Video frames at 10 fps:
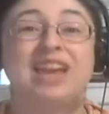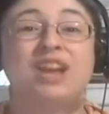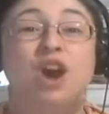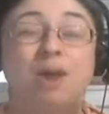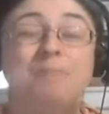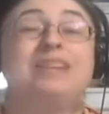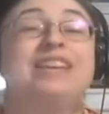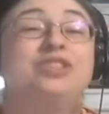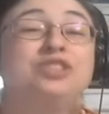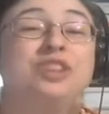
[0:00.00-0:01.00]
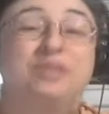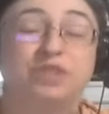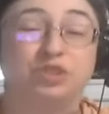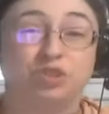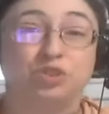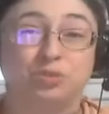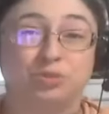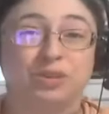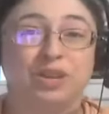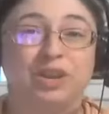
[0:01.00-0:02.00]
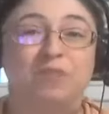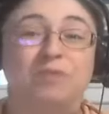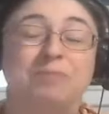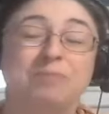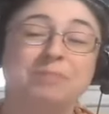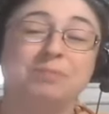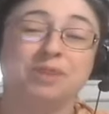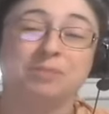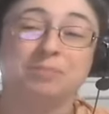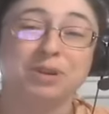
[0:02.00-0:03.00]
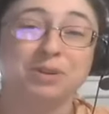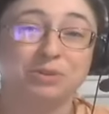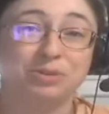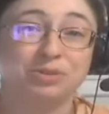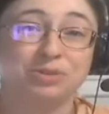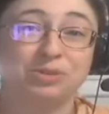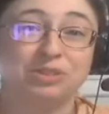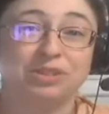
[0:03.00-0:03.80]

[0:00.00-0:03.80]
a combination of the two, where people can post